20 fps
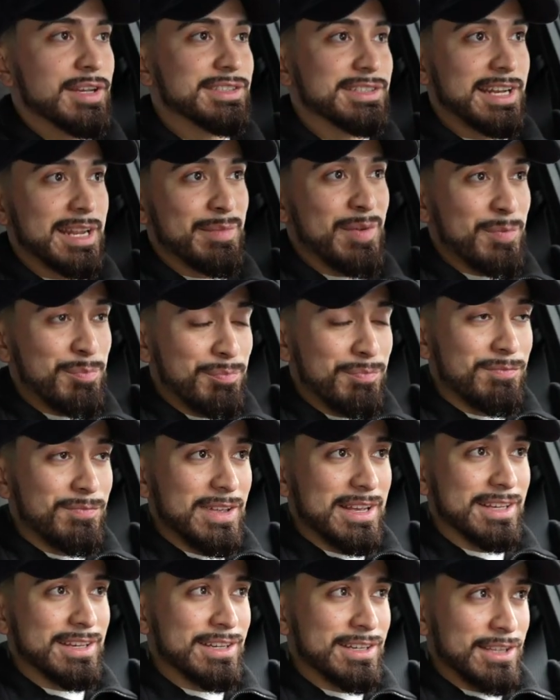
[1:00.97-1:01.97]
is the name
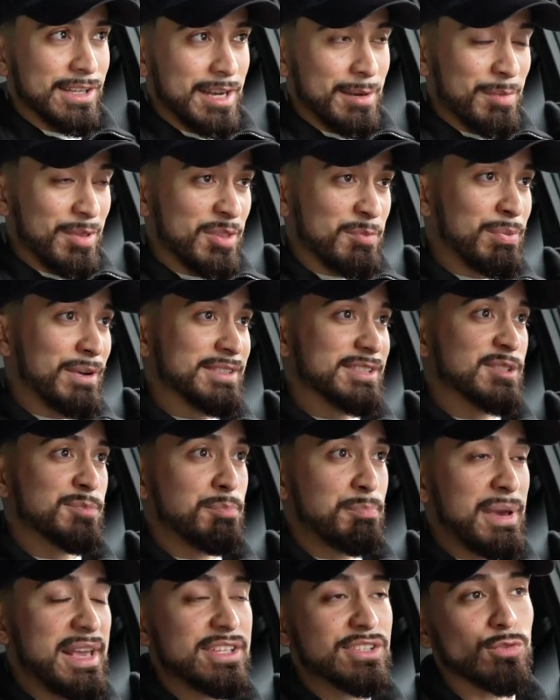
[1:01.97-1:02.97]
of the place is
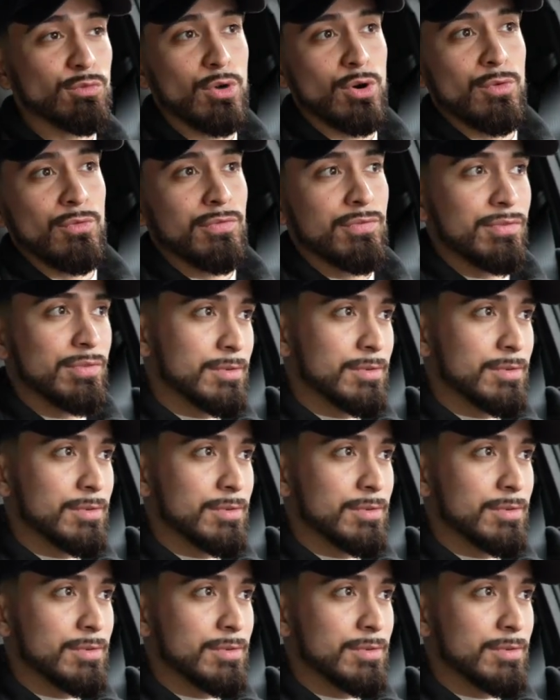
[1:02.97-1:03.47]
Pizza Rove.